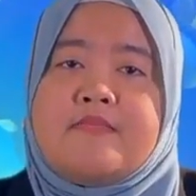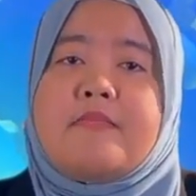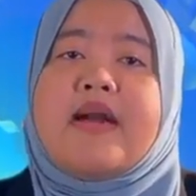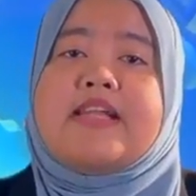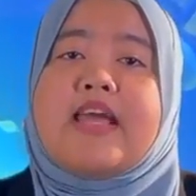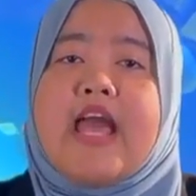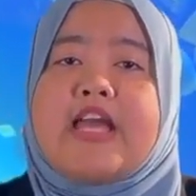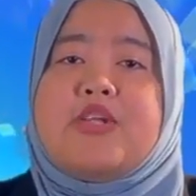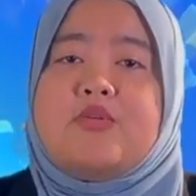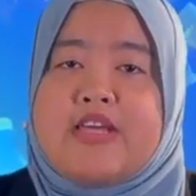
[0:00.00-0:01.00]
by the
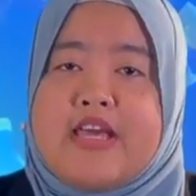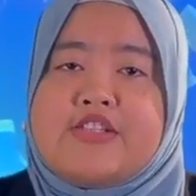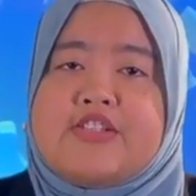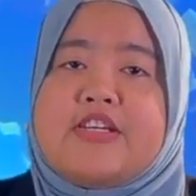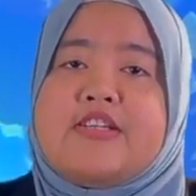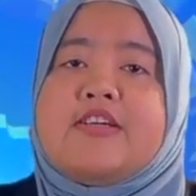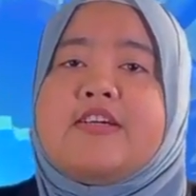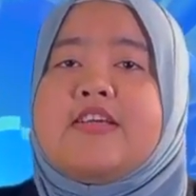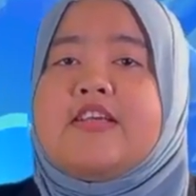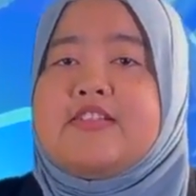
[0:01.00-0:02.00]
education
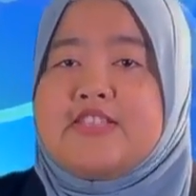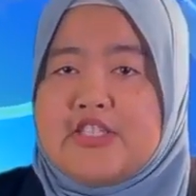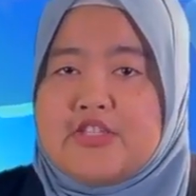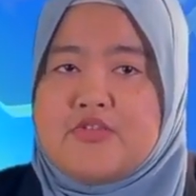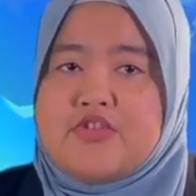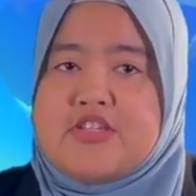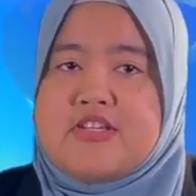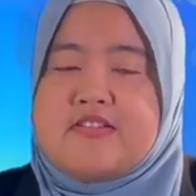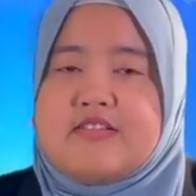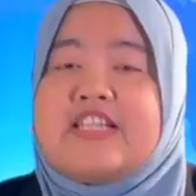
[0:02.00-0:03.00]

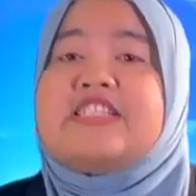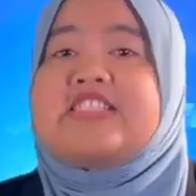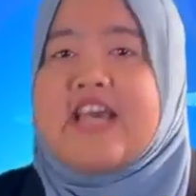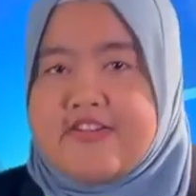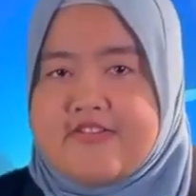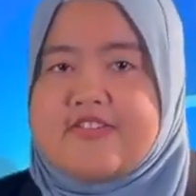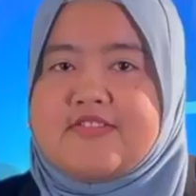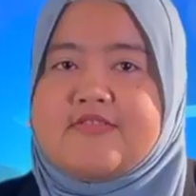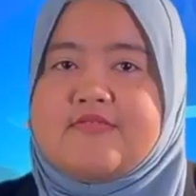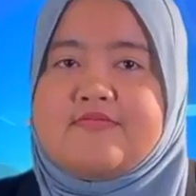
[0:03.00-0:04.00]
institution in general.